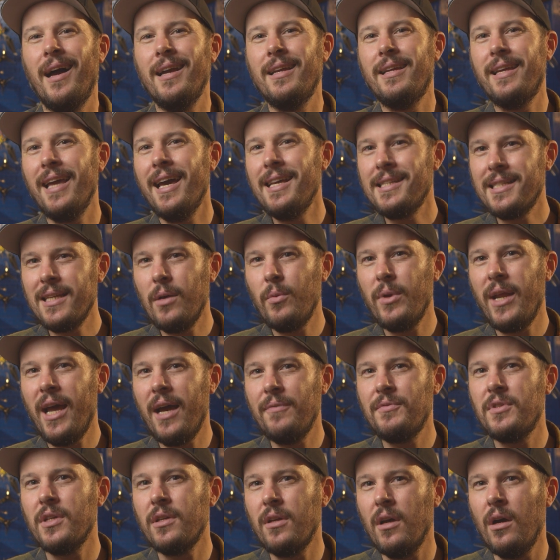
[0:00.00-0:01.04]
I guess I would
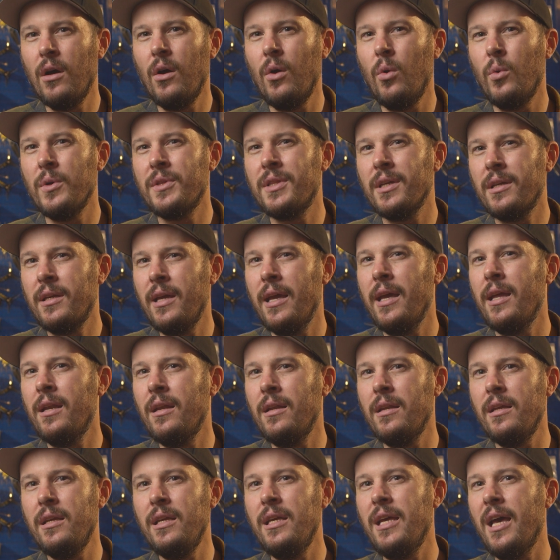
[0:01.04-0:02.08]
have to go with the
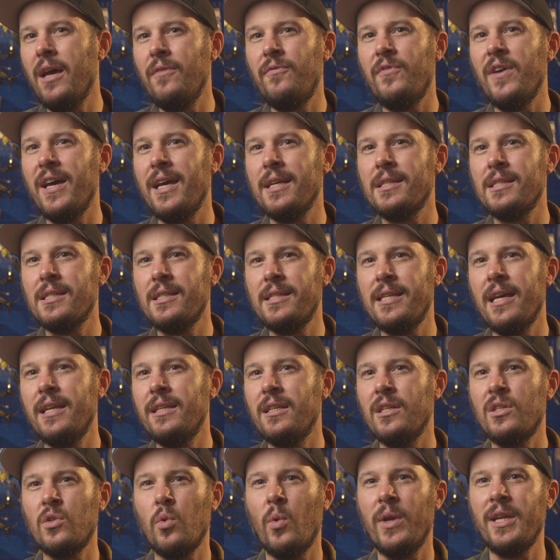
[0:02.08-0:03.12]
Canon EF-S
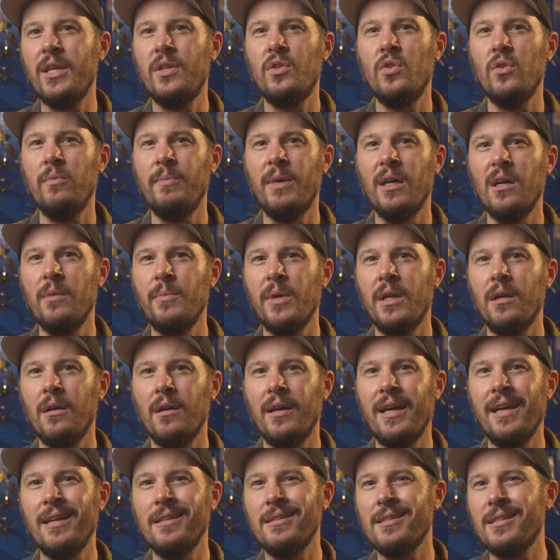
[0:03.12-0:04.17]
10-22mm
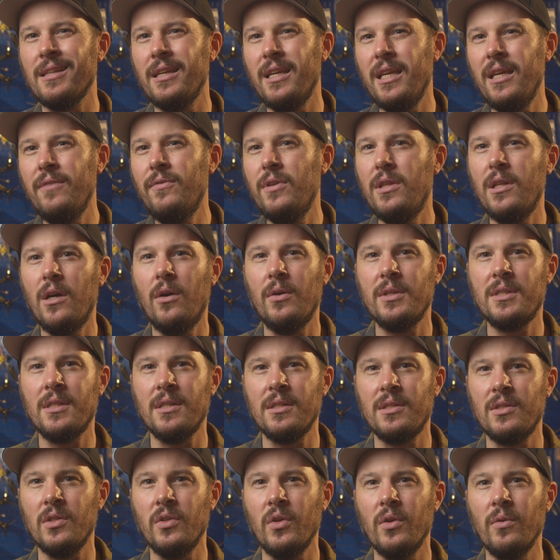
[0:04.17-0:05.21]
lens, even though it's
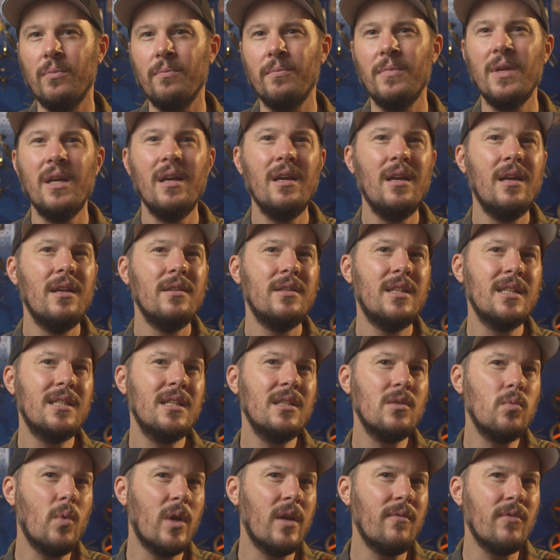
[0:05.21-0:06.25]
a zoom. This
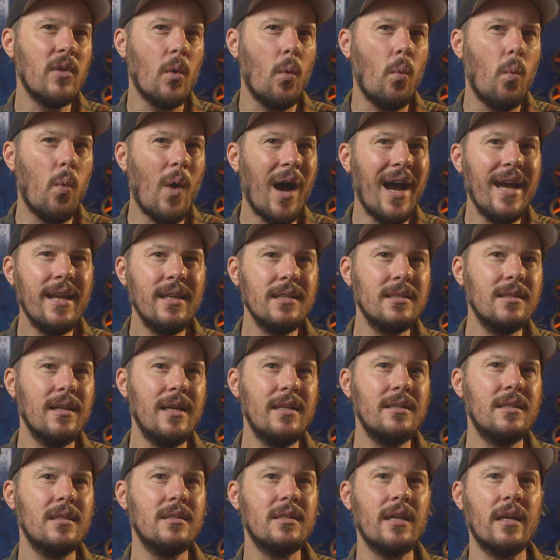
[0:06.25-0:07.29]
is one of the widest
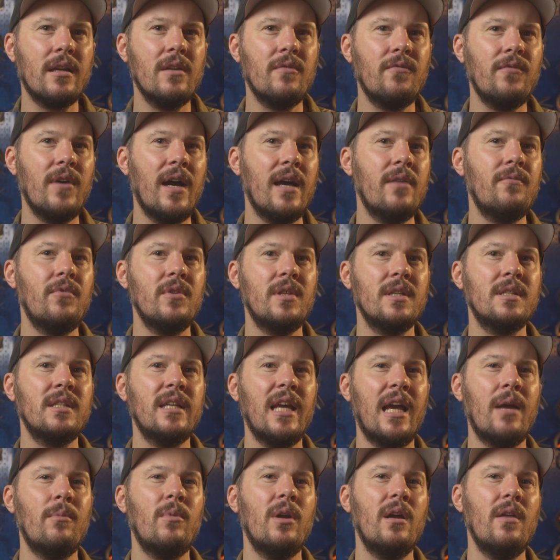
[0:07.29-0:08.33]
lenses I could find for this
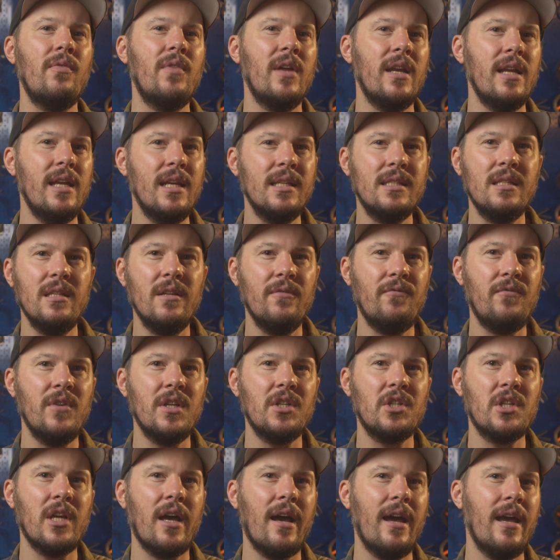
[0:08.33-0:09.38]
camera that isn't a
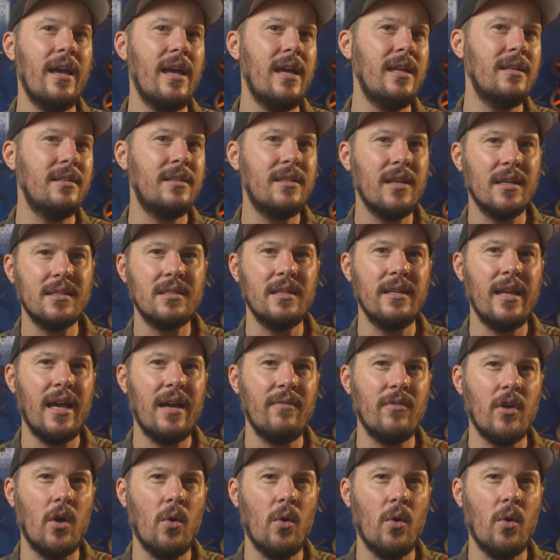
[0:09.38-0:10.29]
fisheye and doesn't have